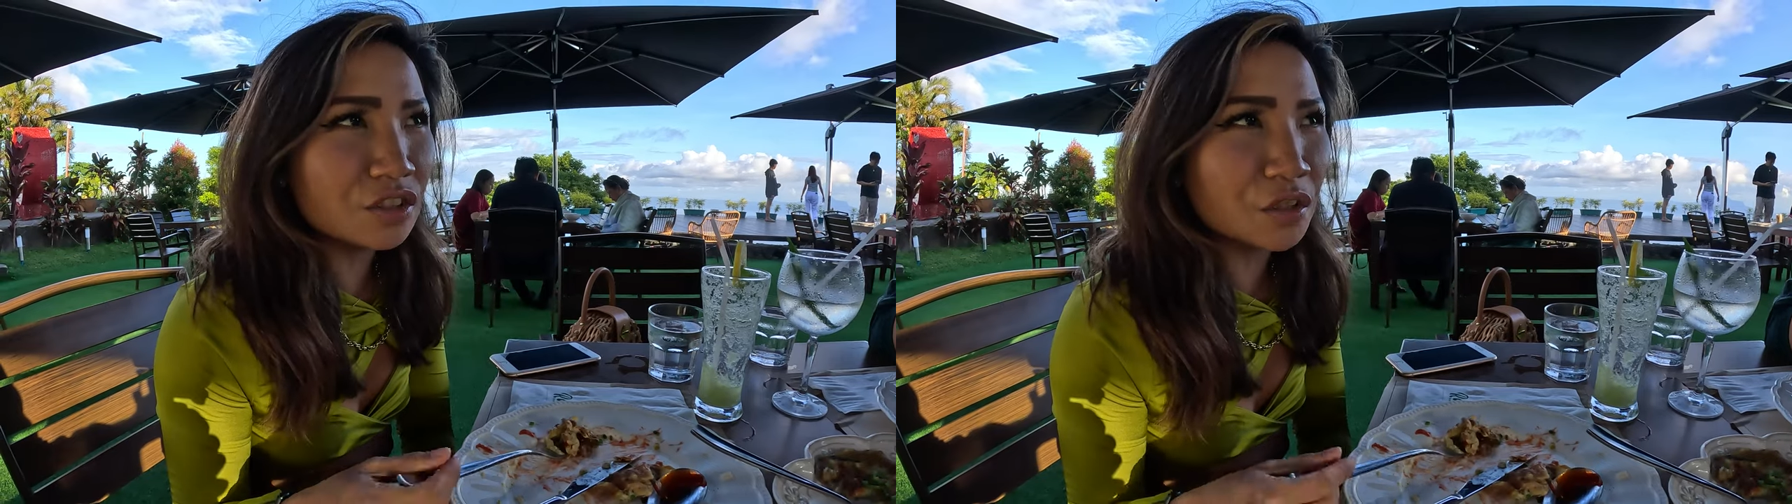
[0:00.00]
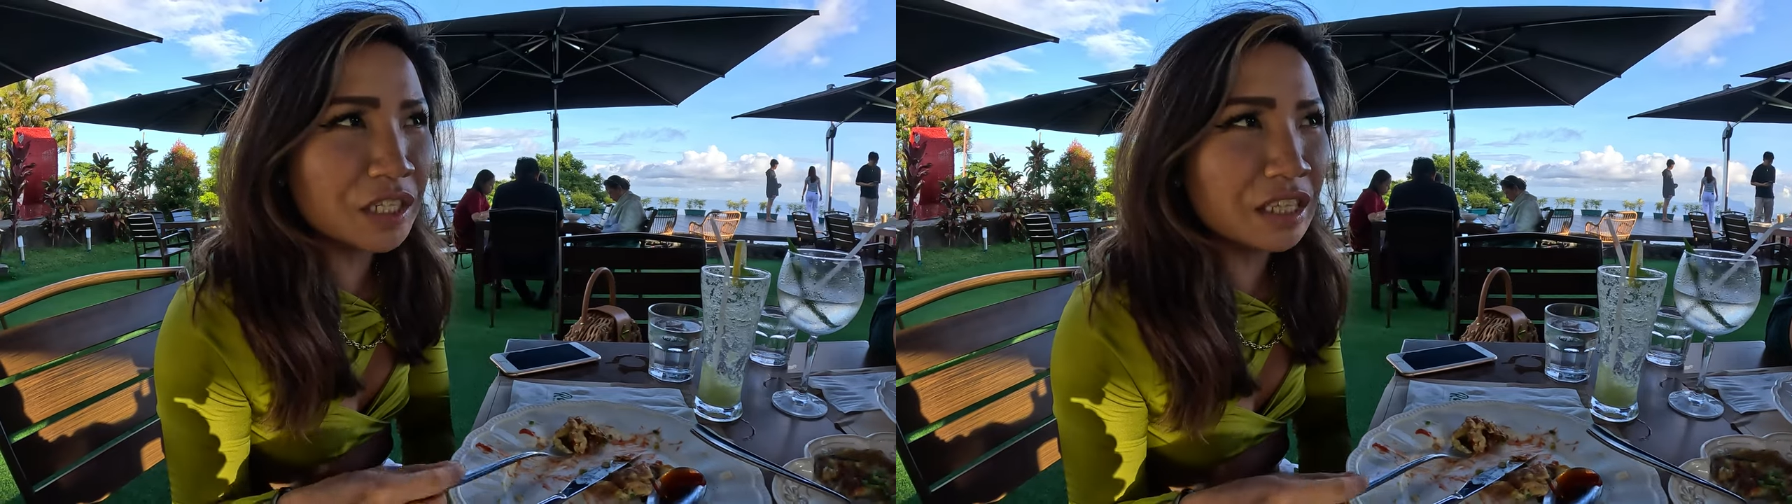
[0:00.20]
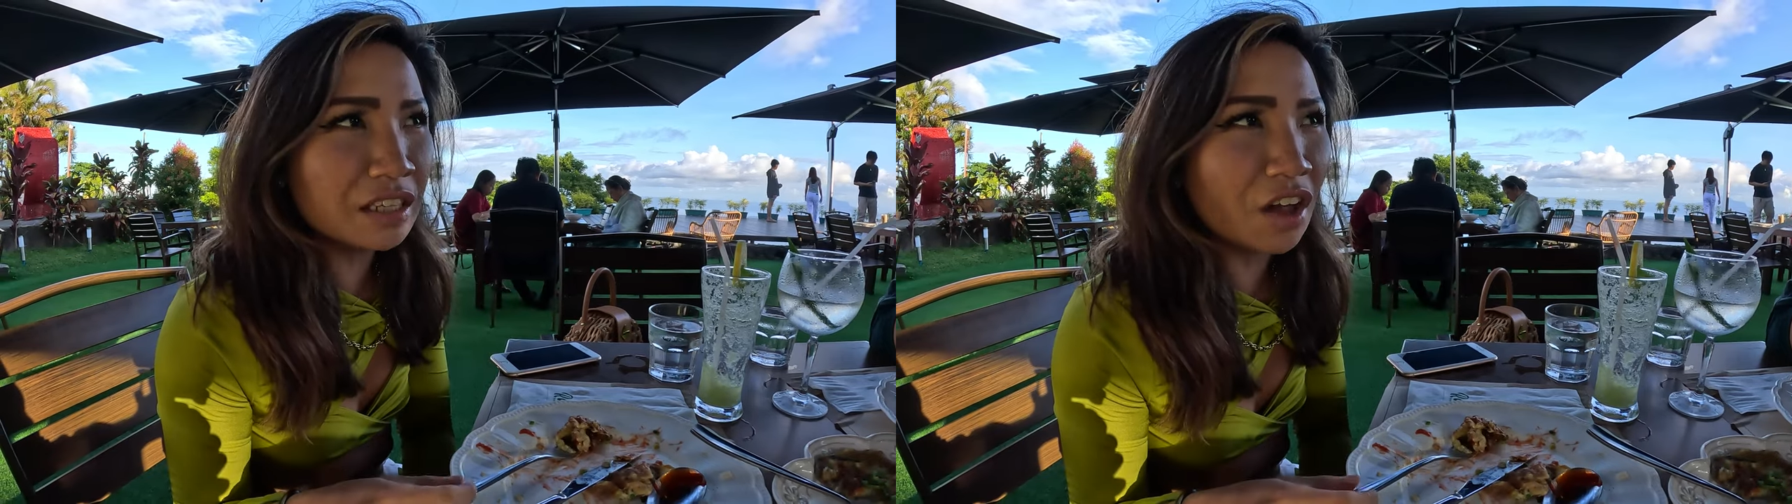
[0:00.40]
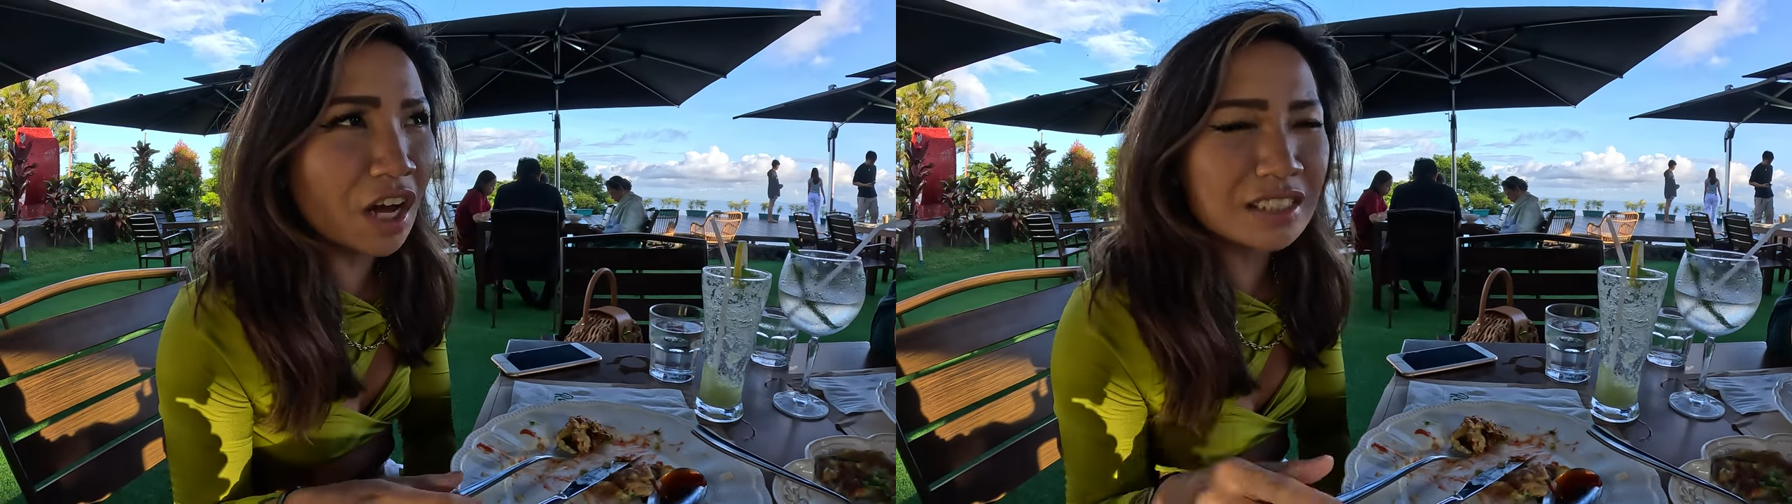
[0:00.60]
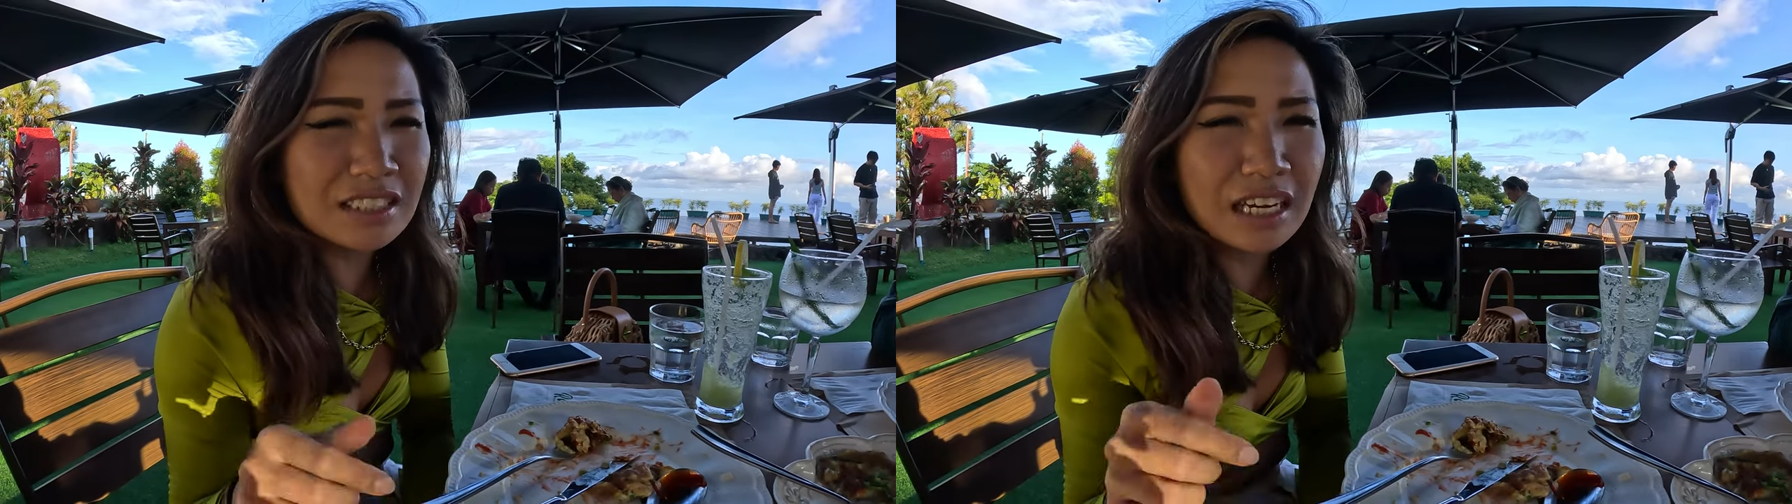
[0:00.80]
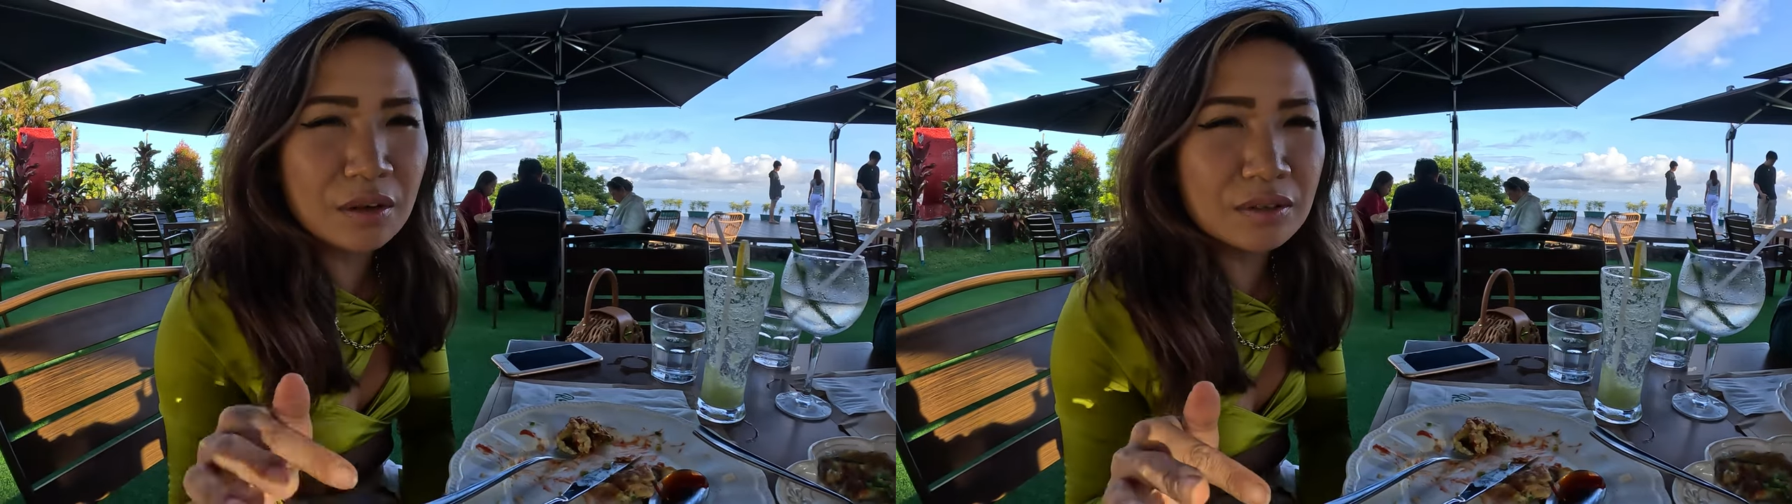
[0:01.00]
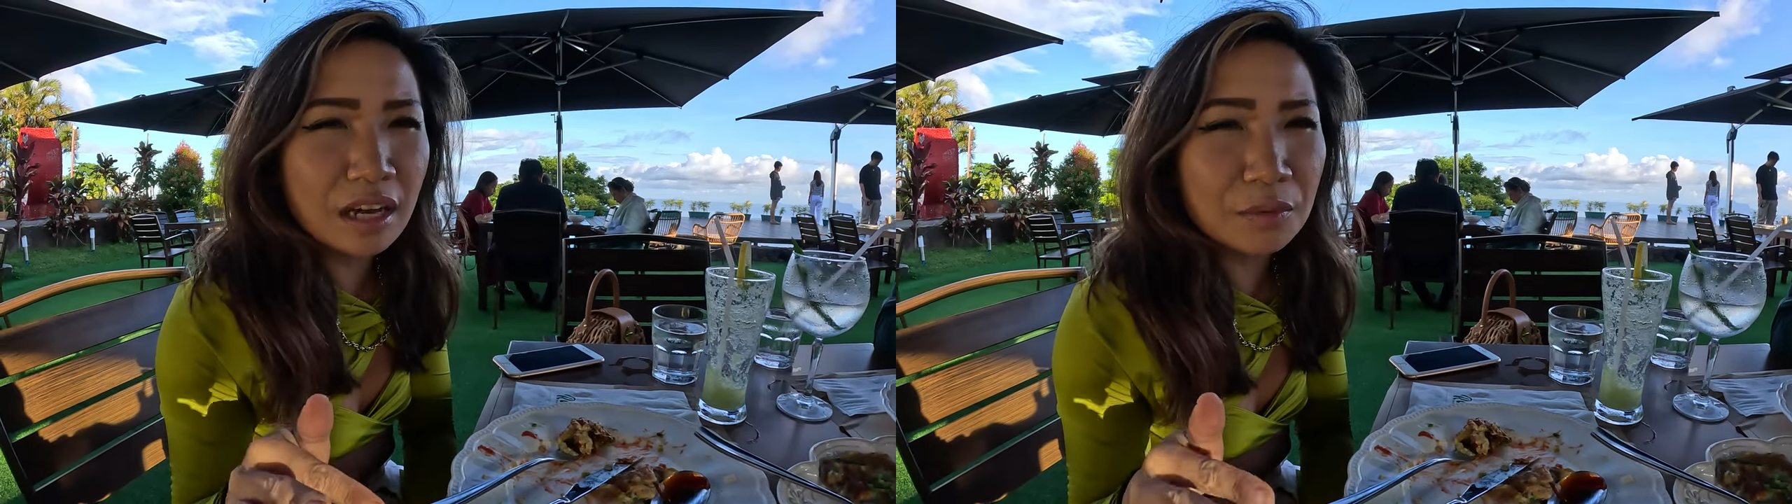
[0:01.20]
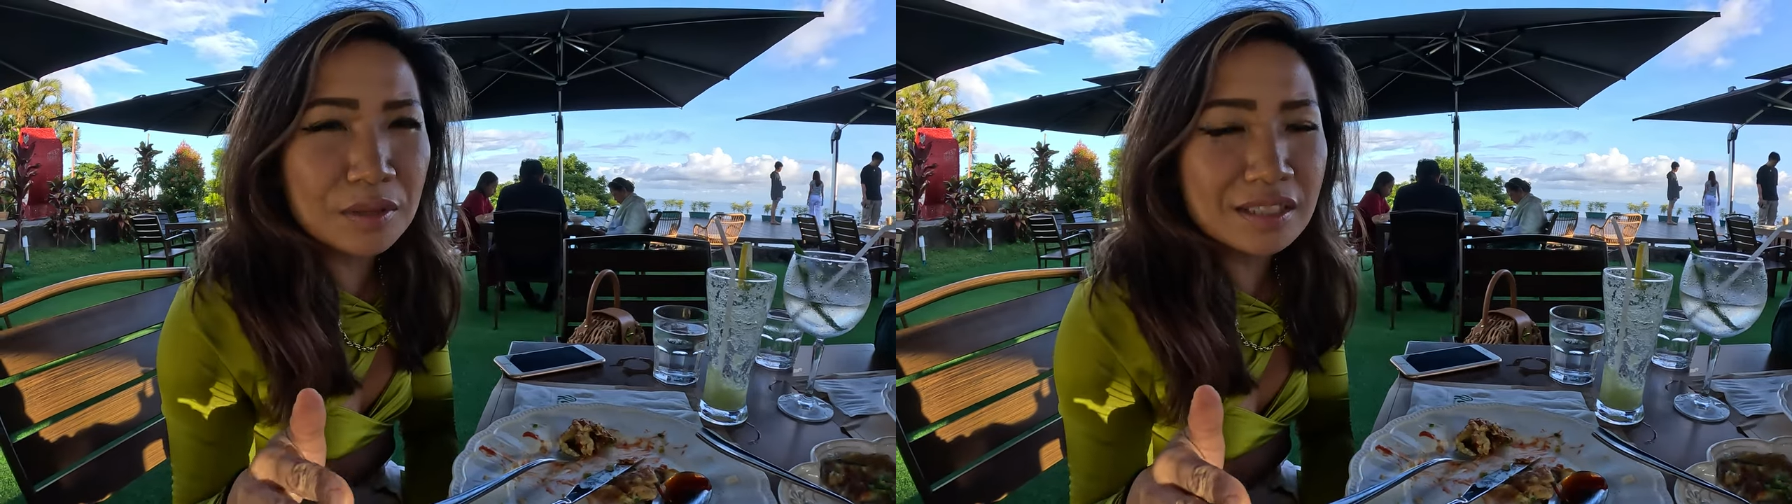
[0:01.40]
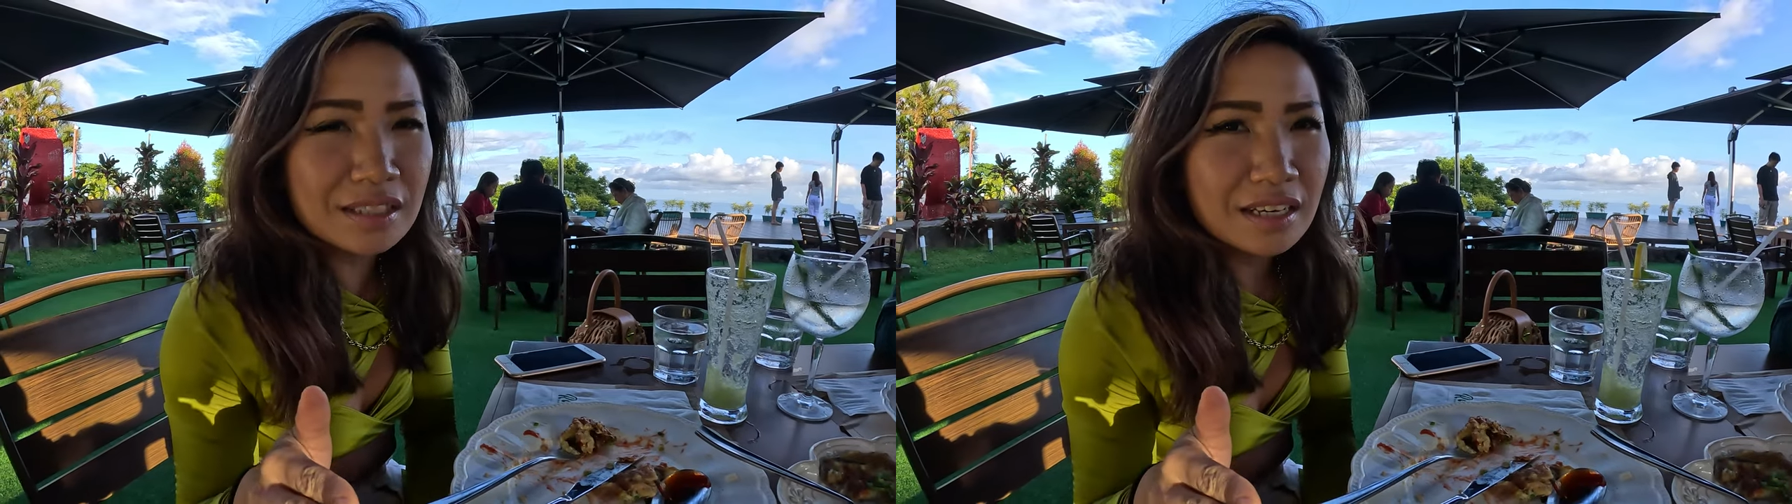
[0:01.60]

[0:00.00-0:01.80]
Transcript: during the lockdown. I was